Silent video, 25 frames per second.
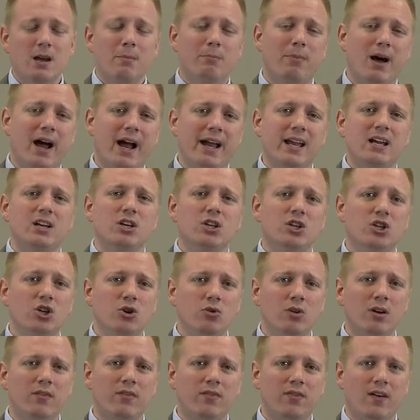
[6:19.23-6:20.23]
By
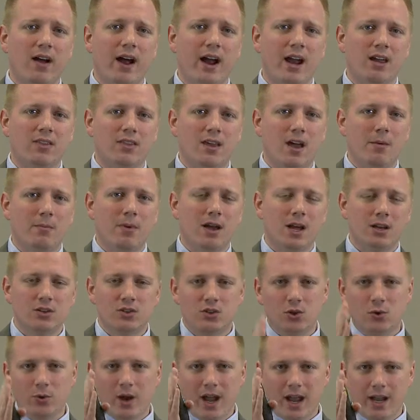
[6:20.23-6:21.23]
unifying them
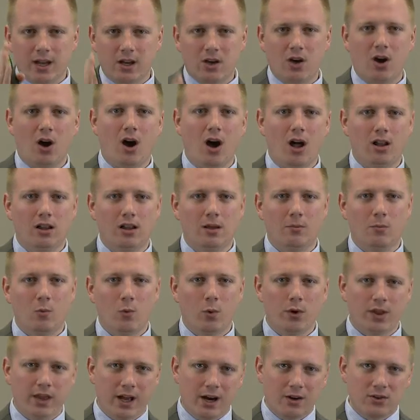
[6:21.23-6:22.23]
into a column
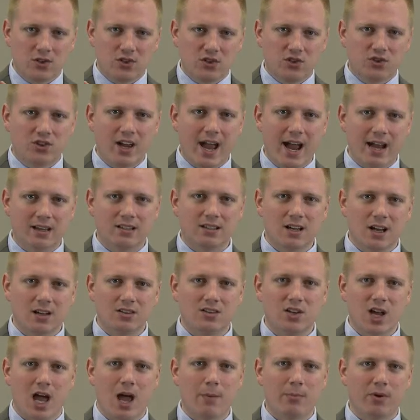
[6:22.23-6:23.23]
where they are stacked
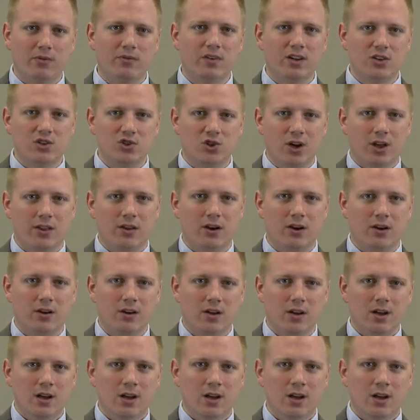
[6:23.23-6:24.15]
on top of each other,